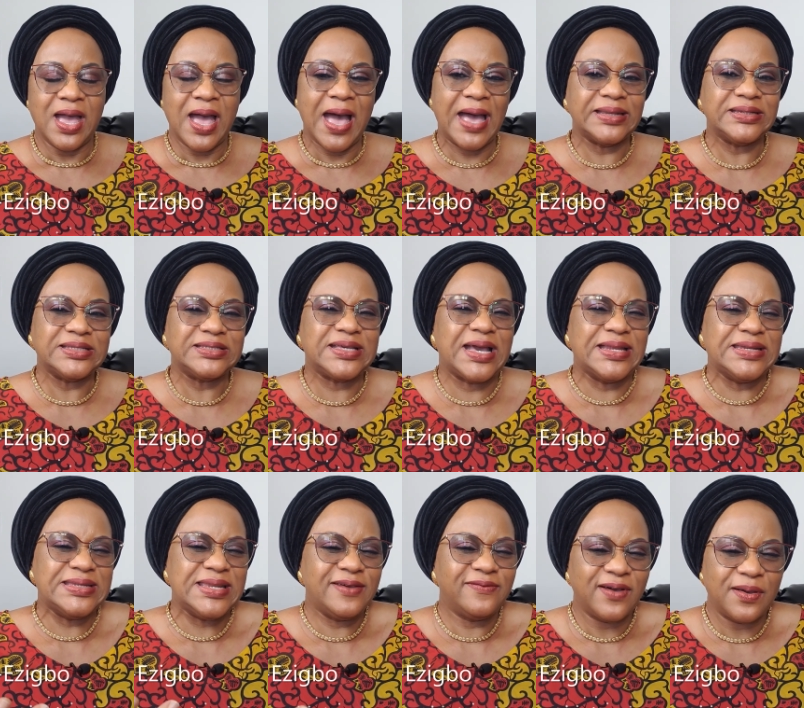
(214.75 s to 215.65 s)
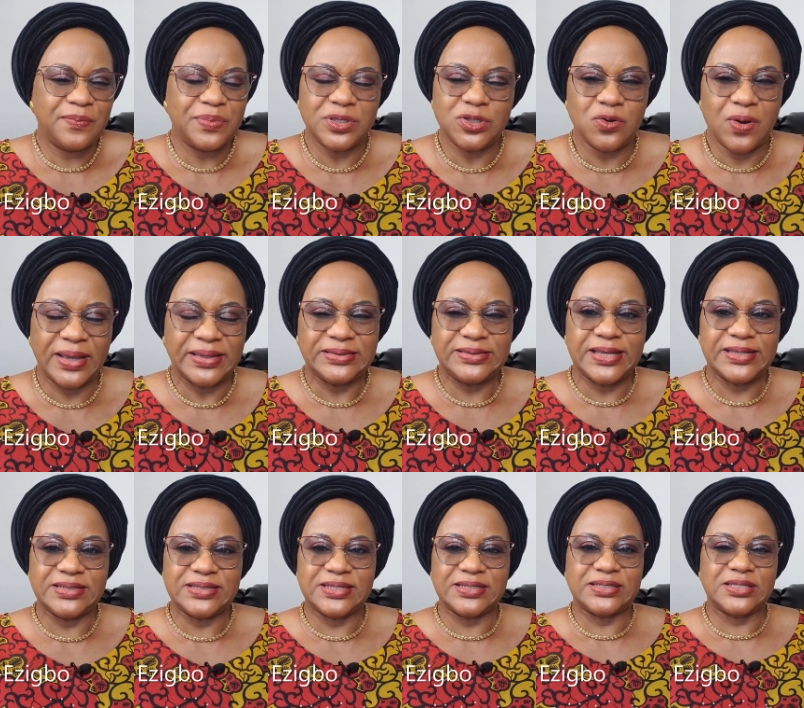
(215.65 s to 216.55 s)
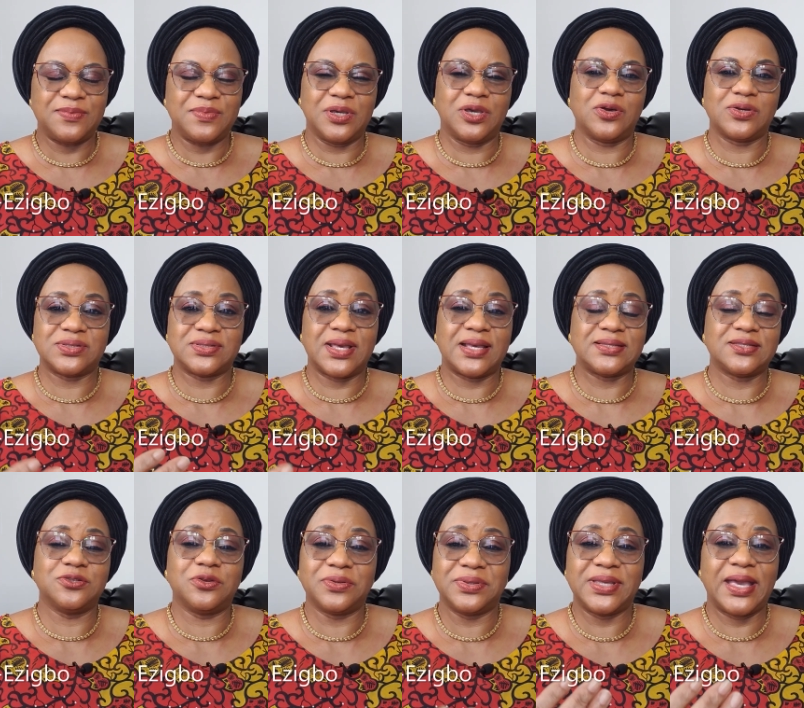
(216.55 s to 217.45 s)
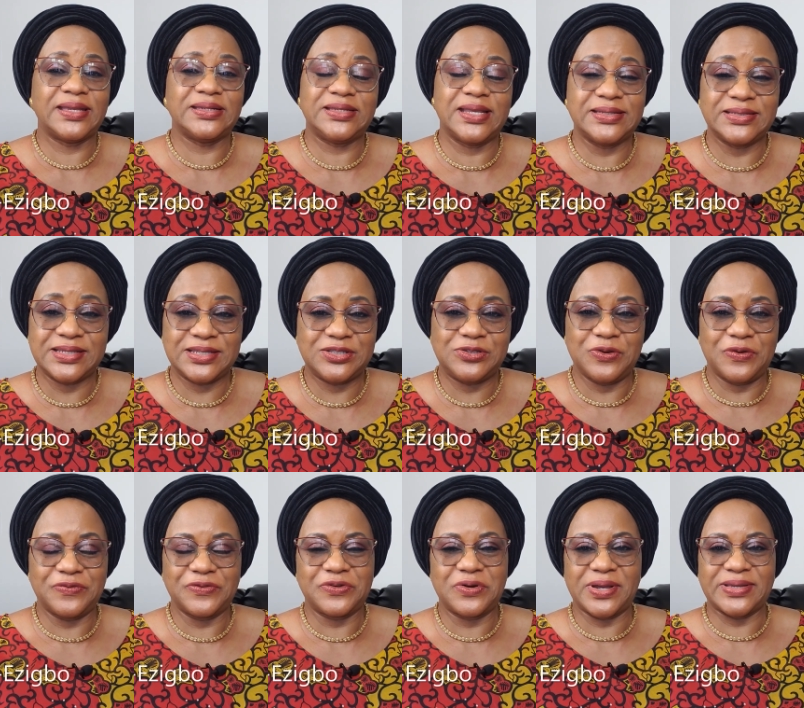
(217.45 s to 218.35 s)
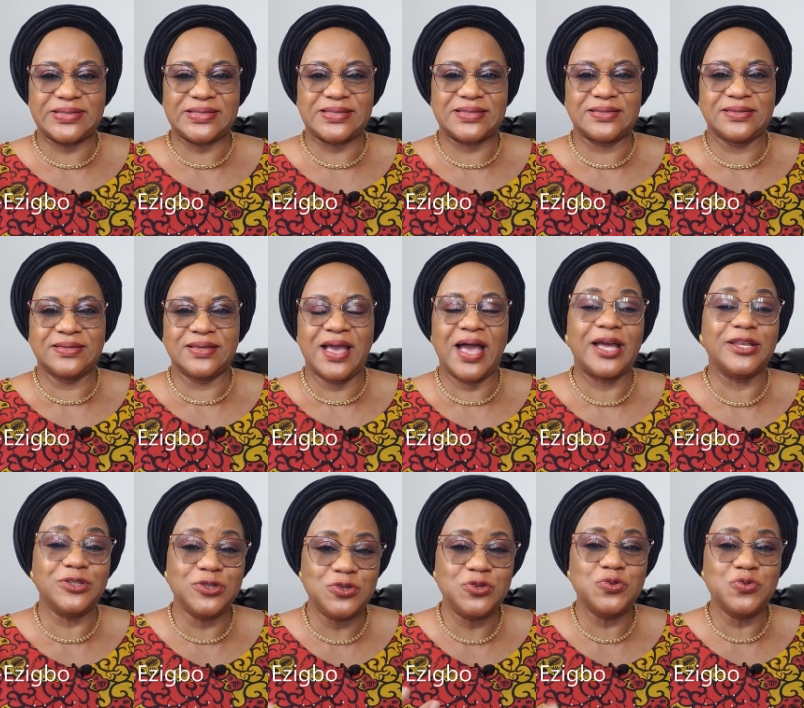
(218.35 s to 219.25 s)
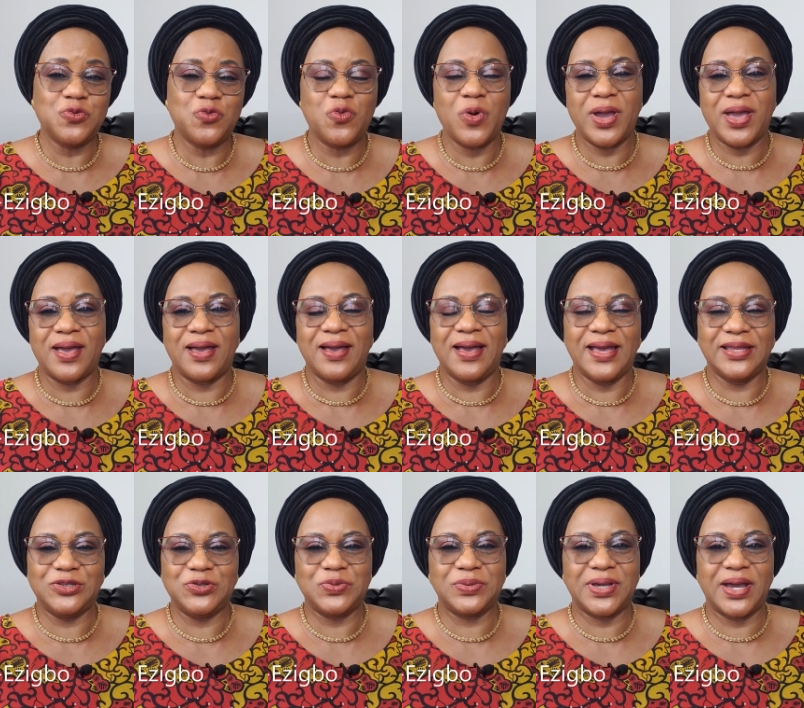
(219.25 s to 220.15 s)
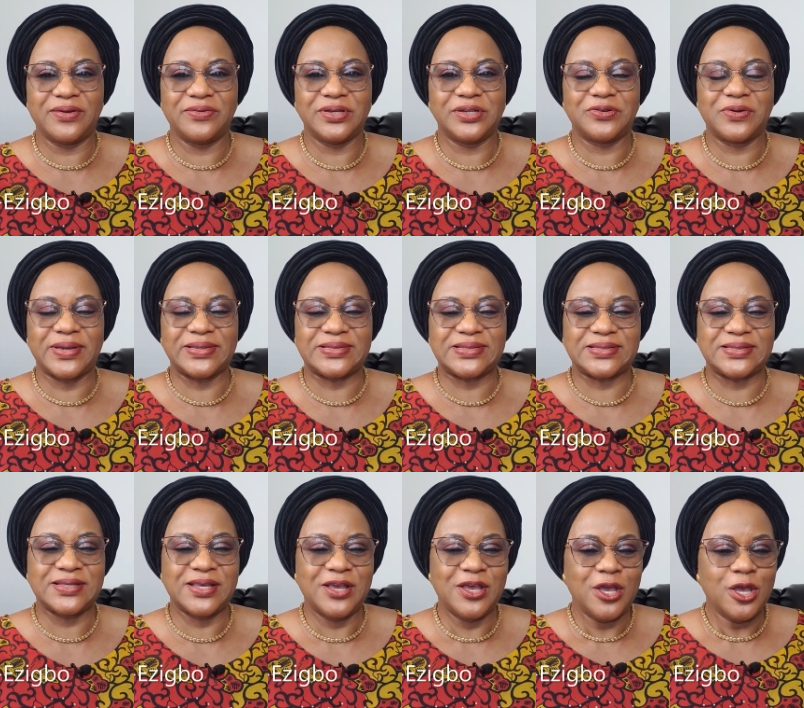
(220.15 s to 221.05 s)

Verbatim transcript: And it can never be your identity because that's not the identity of Christ. And you wear and you carry Christ.